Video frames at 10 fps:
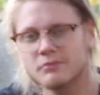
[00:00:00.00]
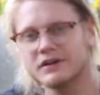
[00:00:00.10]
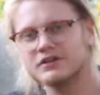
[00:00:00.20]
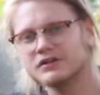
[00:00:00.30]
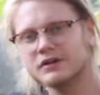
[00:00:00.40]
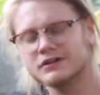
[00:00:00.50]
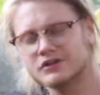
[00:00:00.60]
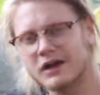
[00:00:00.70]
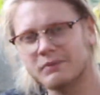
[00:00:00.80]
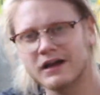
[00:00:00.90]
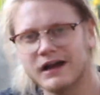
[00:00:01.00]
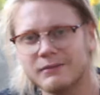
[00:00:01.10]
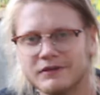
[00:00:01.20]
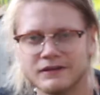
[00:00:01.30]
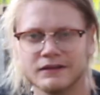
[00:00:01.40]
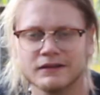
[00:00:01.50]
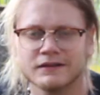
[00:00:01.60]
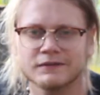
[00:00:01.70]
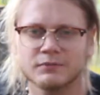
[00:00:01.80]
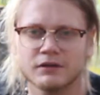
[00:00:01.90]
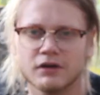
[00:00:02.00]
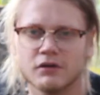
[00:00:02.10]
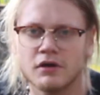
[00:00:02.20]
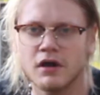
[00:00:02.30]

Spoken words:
make sure to drop a comment in the links below.